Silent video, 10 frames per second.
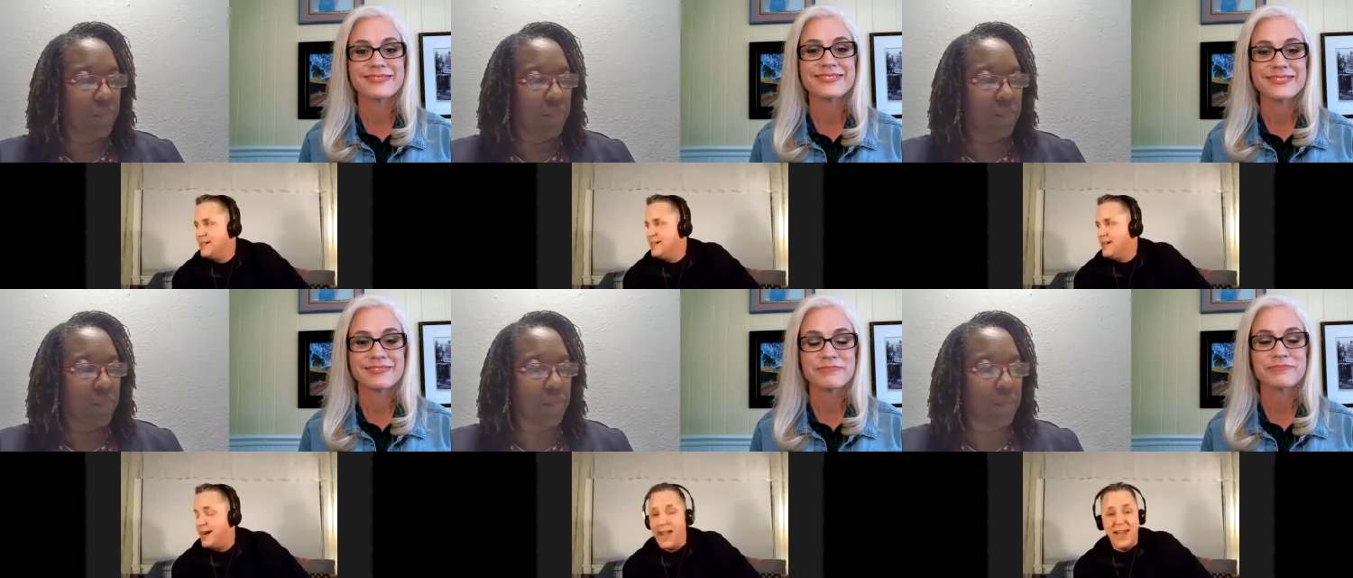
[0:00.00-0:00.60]
Speaker 1: Again,
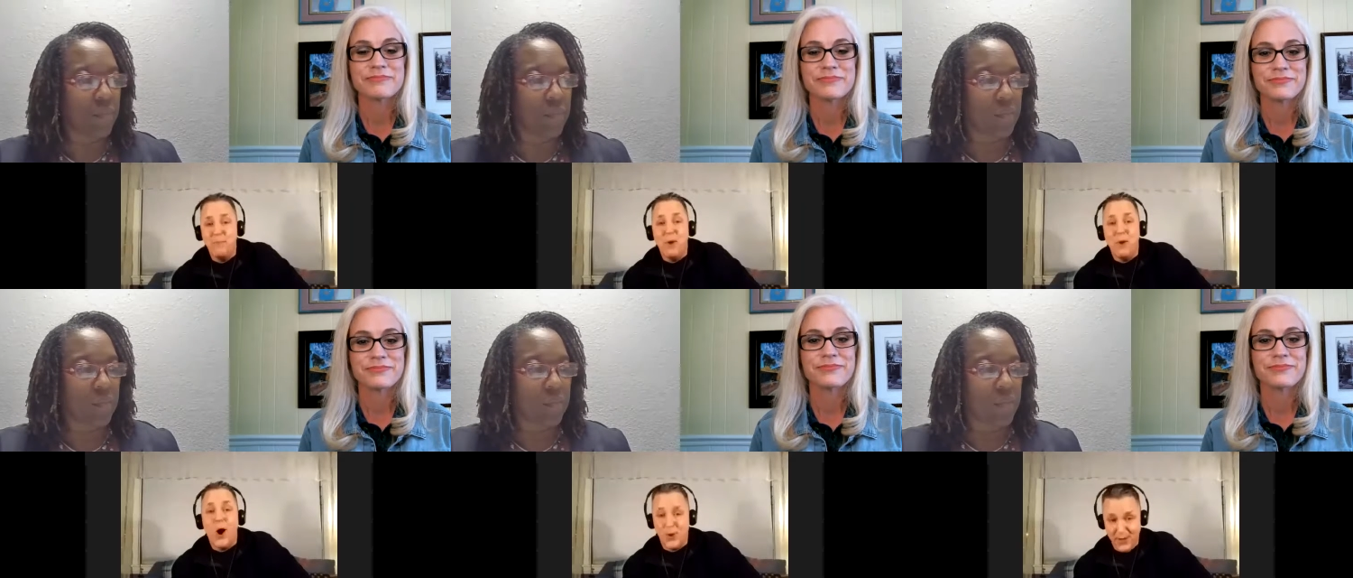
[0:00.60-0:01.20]
I'm honored,
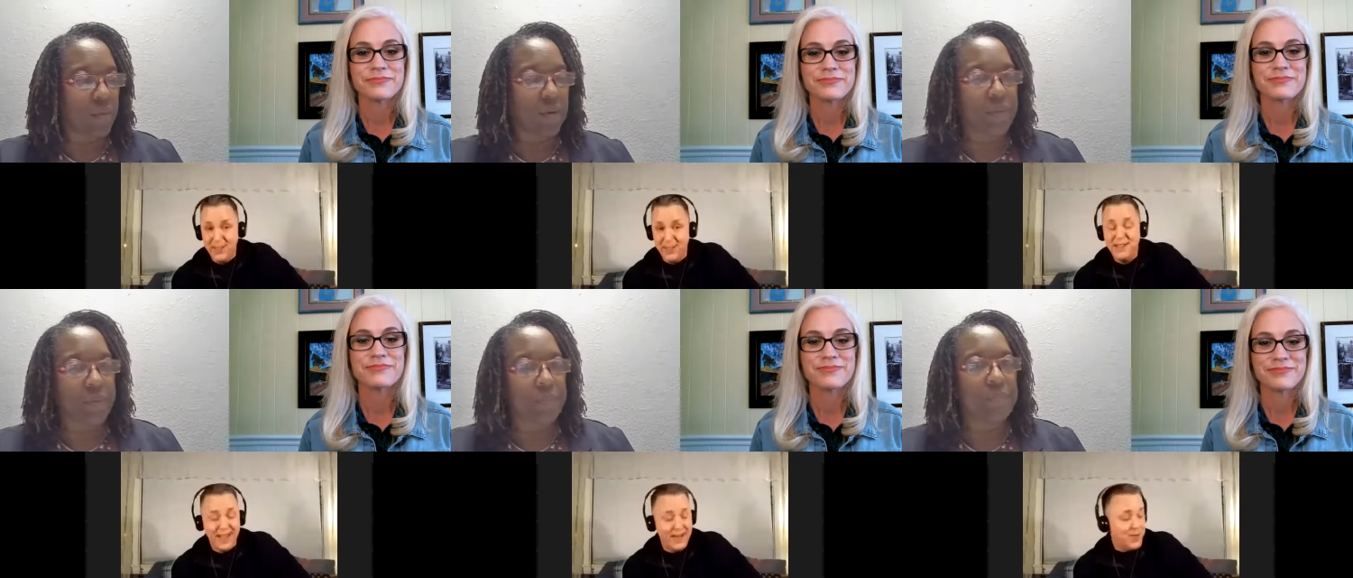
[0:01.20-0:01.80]
and it's
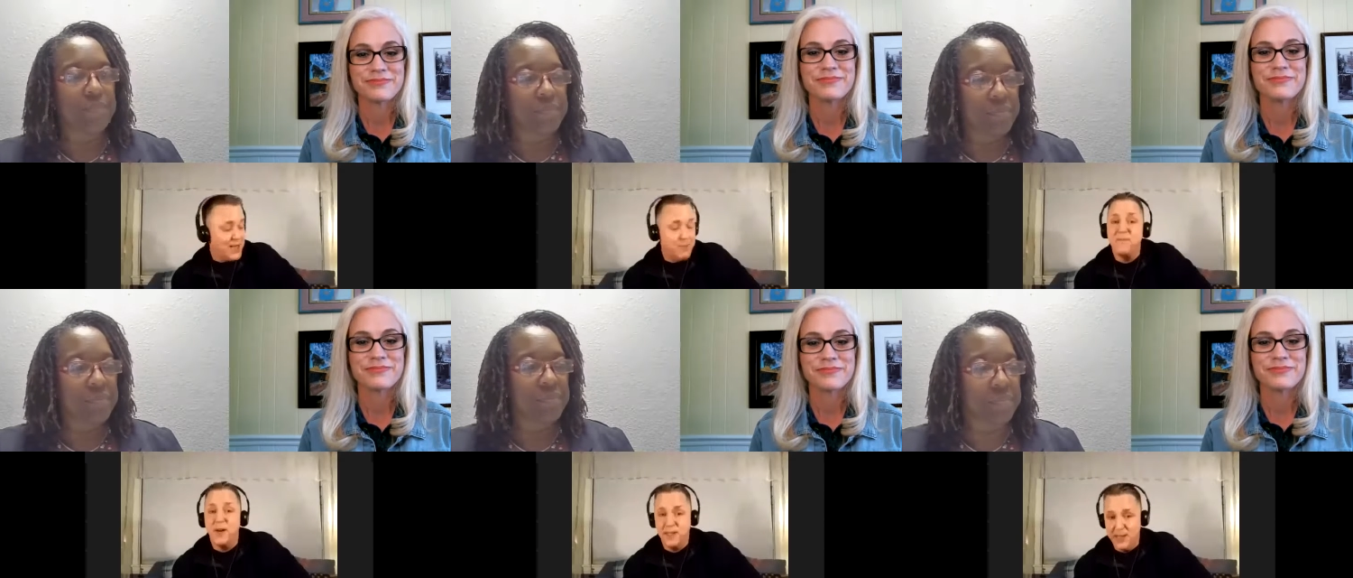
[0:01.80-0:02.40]
going to be a fun year.
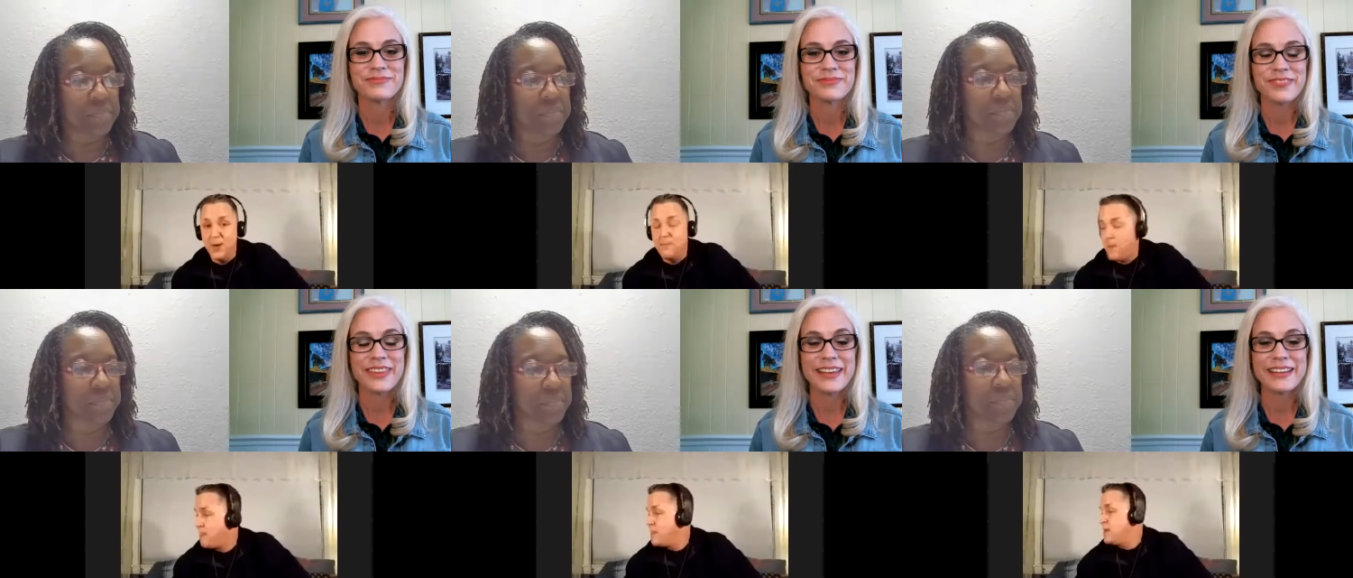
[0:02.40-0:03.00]

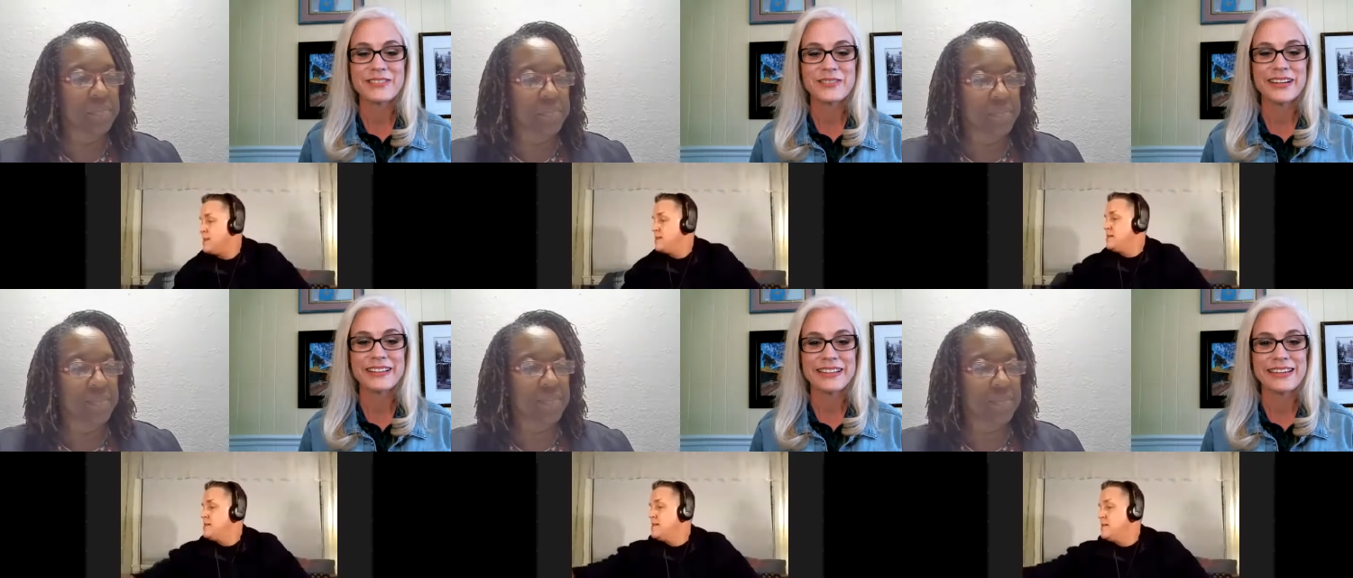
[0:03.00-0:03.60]
Speaker 2: It
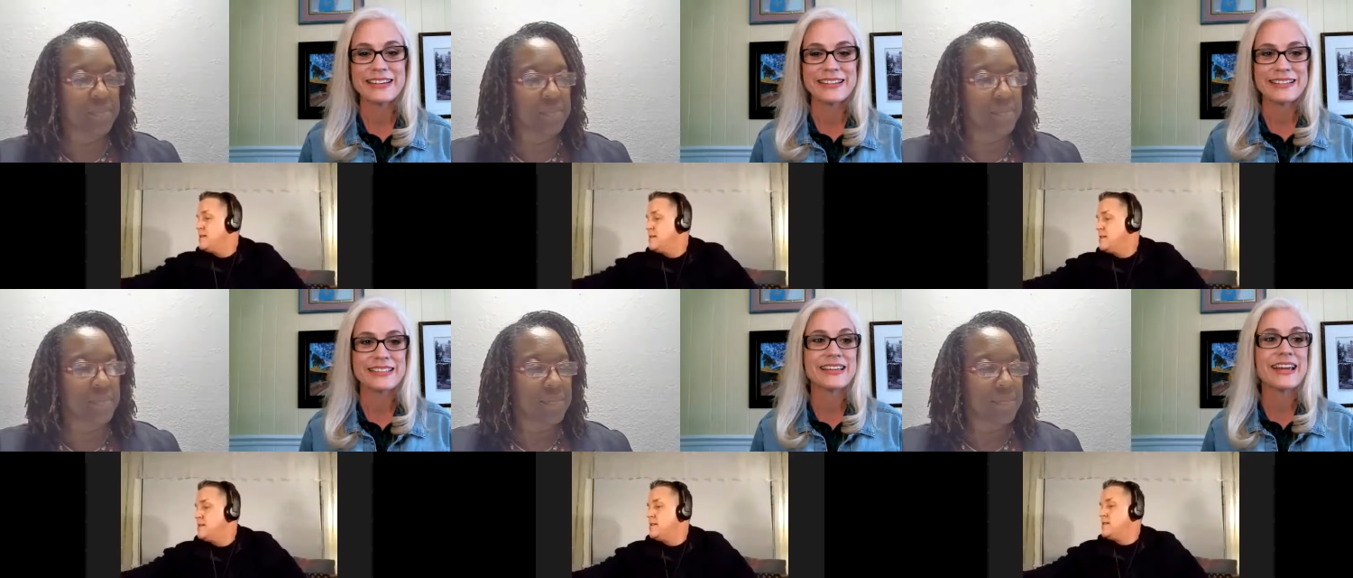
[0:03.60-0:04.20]
really
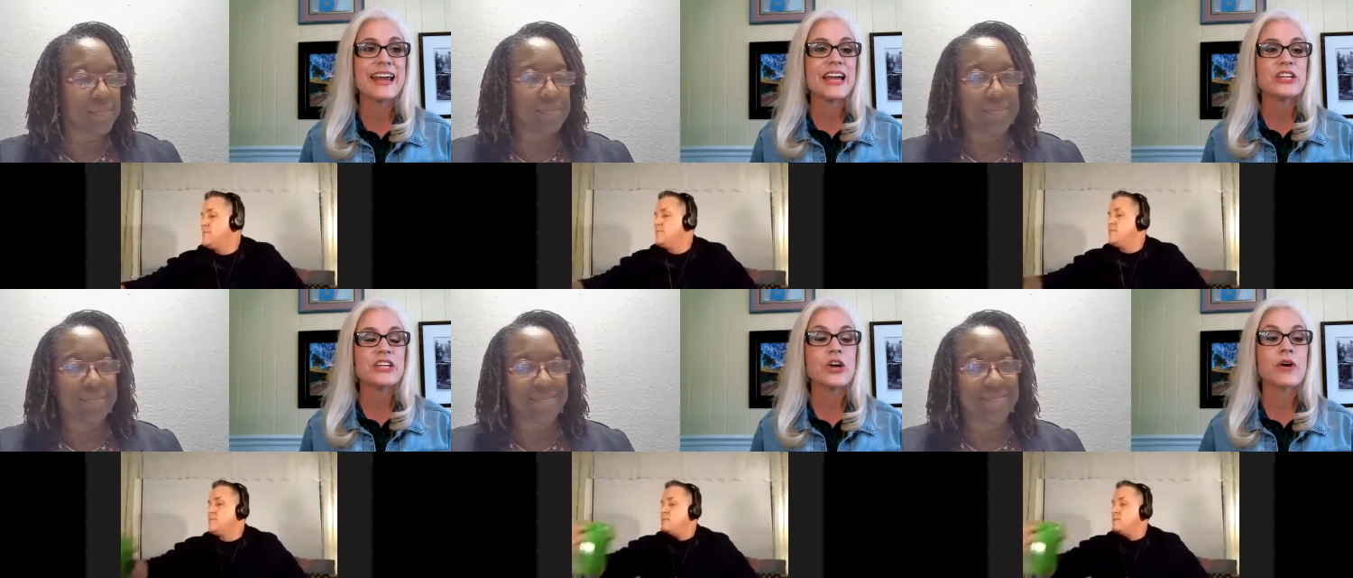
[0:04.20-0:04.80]
is.
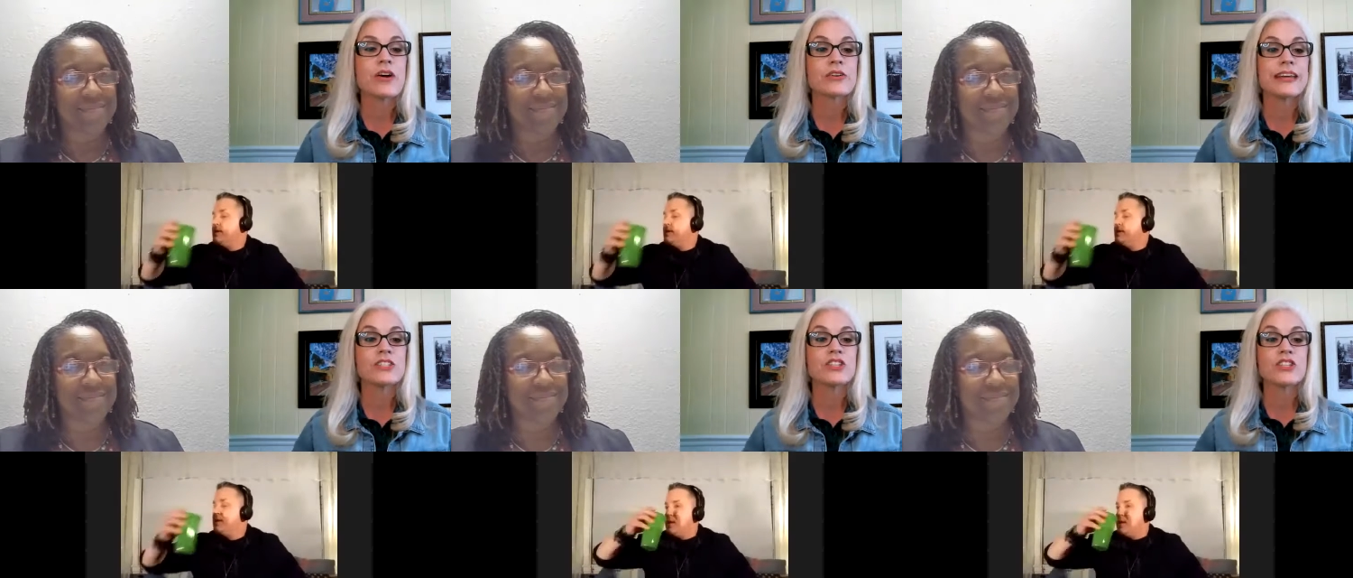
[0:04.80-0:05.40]
You know,
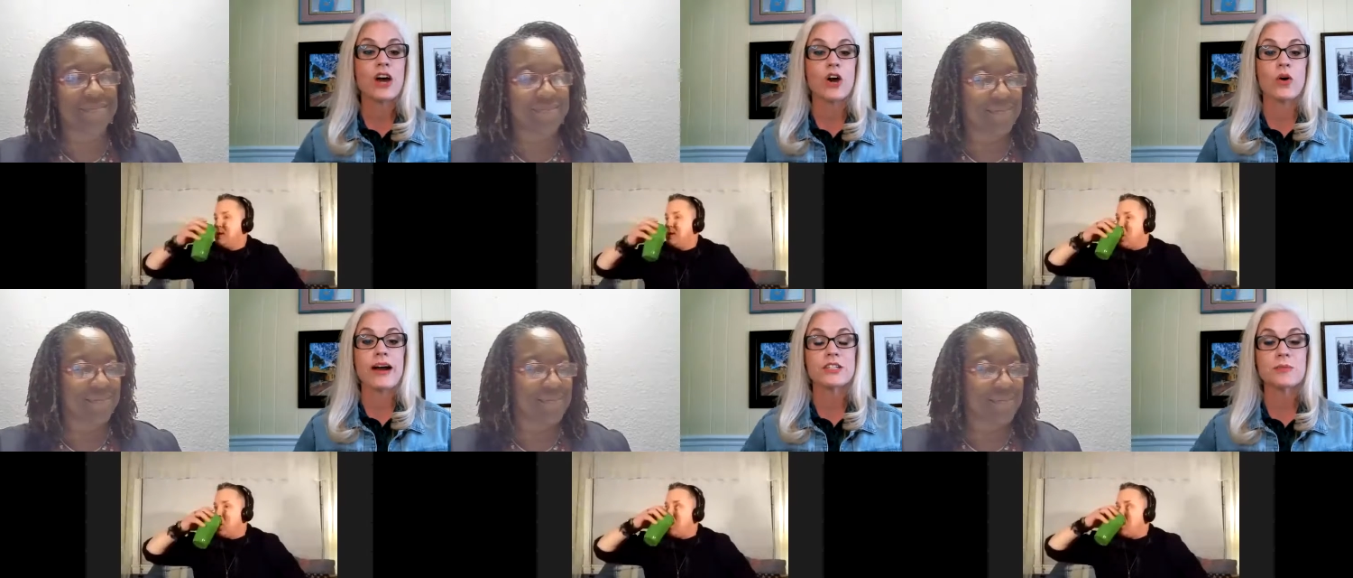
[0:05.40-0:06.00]
okay, so
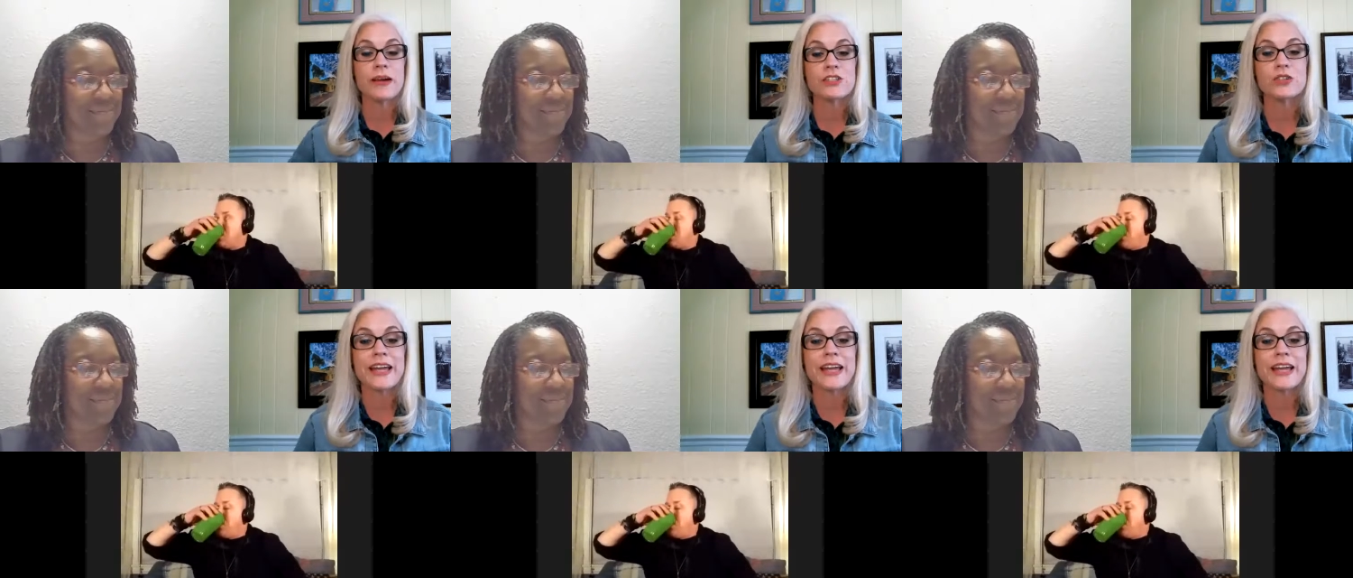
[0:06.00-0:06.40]
our special